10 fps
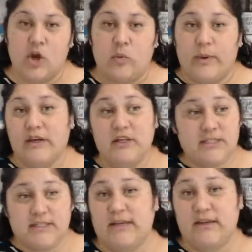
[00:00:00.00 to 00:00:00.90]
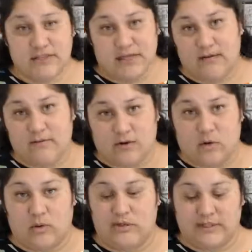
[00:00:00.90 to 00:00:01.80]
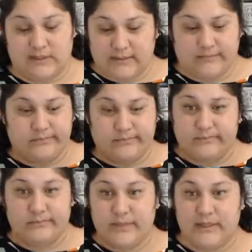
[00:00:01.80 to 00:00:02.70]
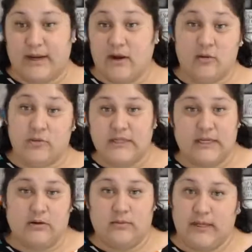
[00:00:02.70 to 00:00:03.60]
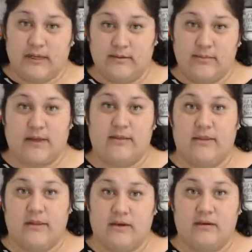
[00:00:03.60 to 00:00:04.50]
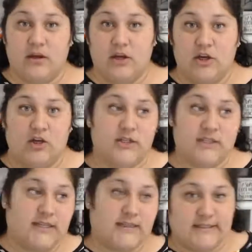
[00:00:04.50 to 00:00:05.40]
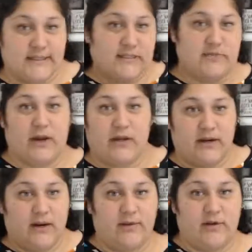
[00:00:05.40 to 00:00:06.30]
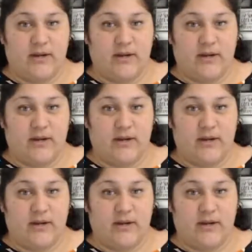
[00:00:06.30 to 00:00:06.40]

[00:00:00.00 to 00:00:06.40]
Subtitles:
We could just let you sign up for the course and then be like, oh, we'll take your money every month and you just get these lists piling up in your